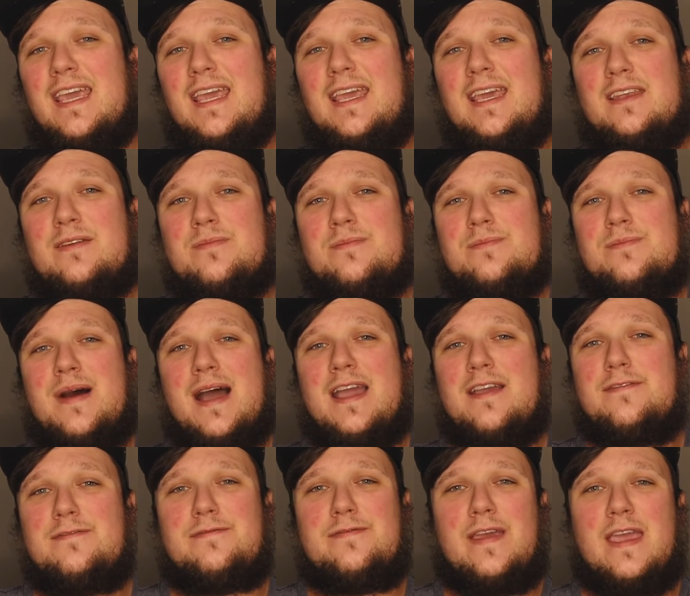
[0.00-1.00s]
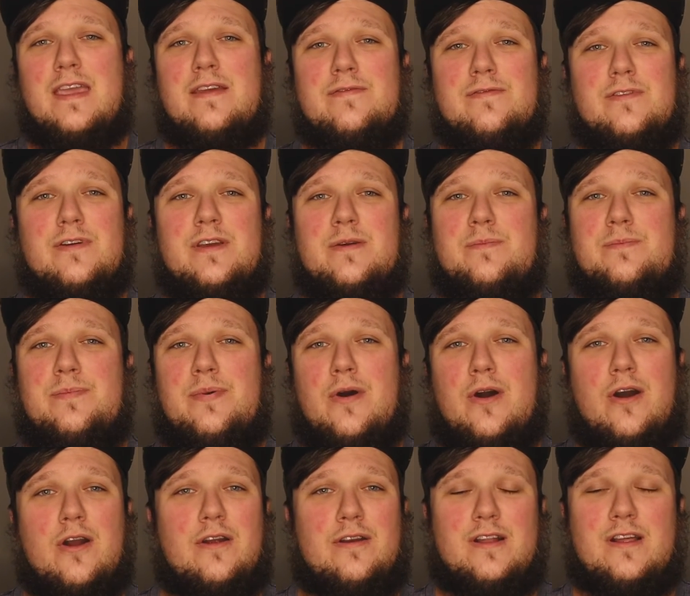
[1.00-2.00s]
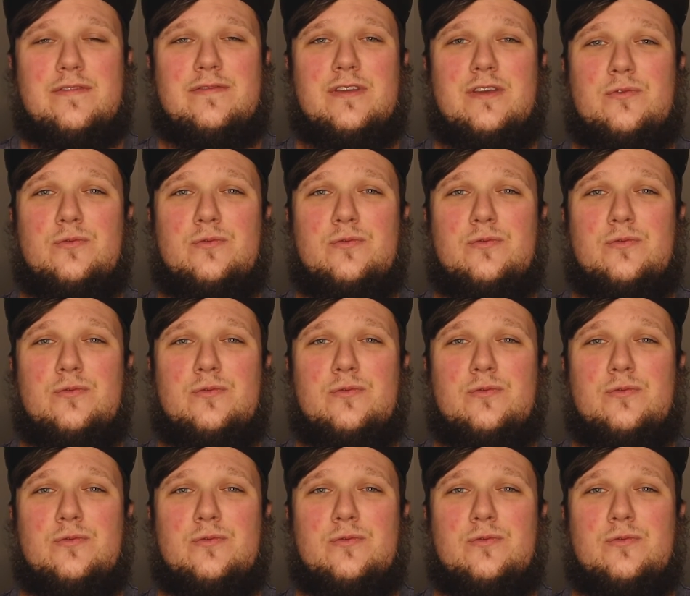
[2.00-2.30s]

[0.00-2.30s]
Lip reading: And my favorite part of